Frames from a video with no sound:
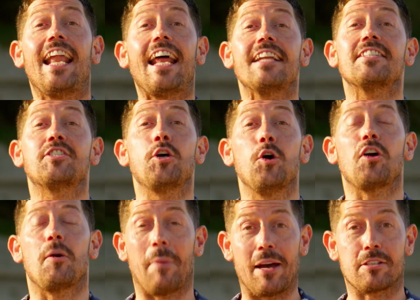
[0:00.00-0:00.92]
Let's talk
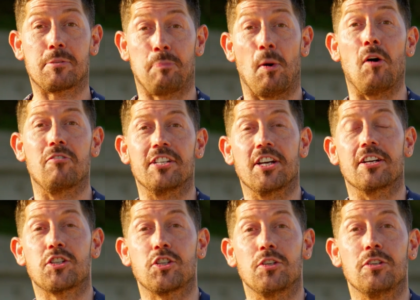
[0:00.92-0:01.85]
about spot
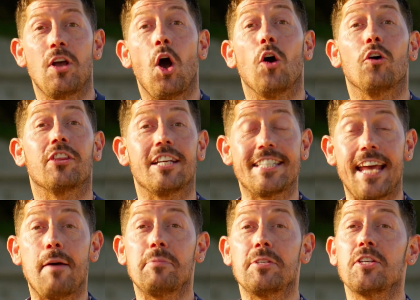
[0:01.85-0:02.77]
reduction, or the
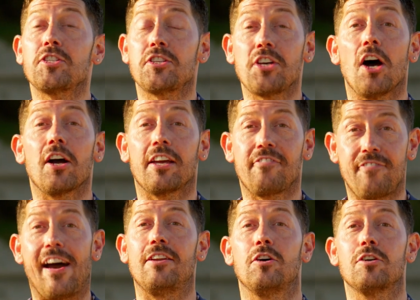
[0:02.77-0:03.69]
attempt to target
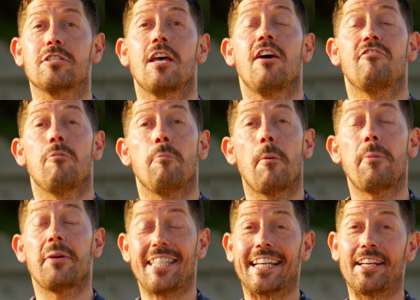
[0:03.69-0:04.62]
fat loss from a
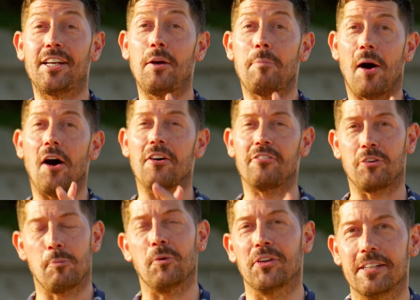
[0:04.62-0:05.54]
particular part of your
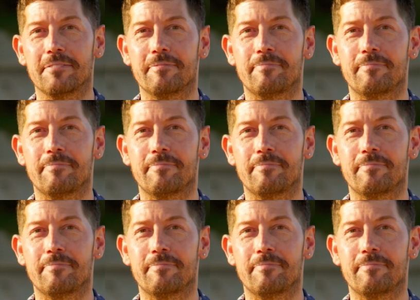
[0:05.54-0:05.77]
body.